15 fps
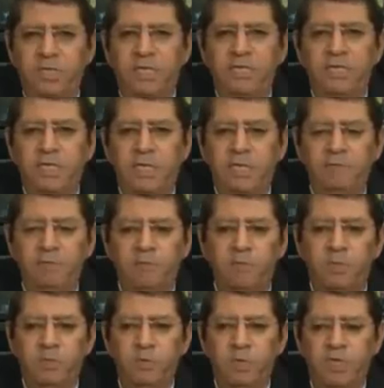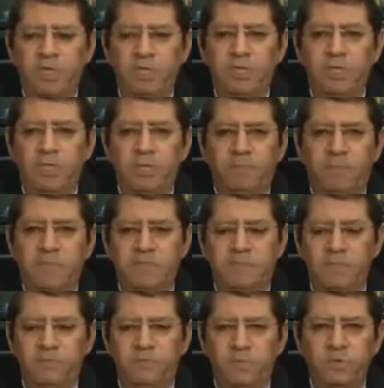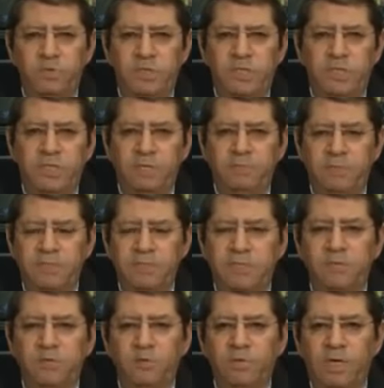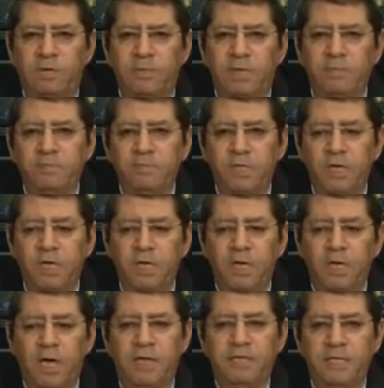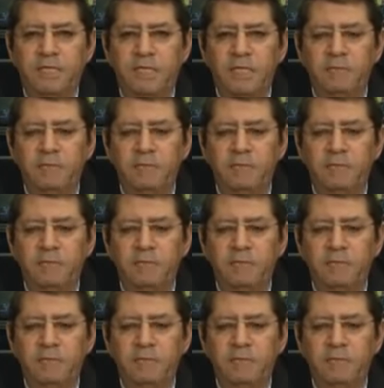take an agreement between President Putin and President Obama. An